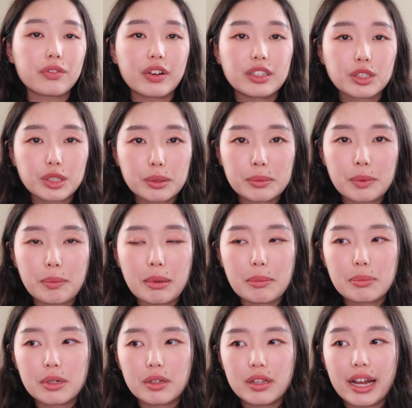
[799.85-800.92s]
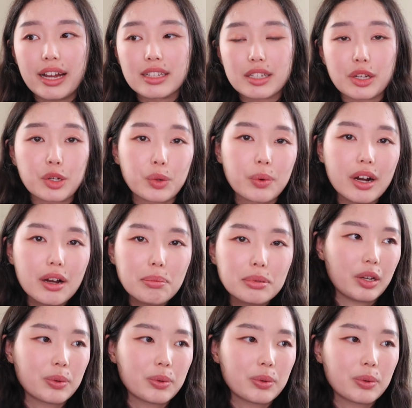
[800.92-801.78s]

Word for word: friendships with people as I grew up.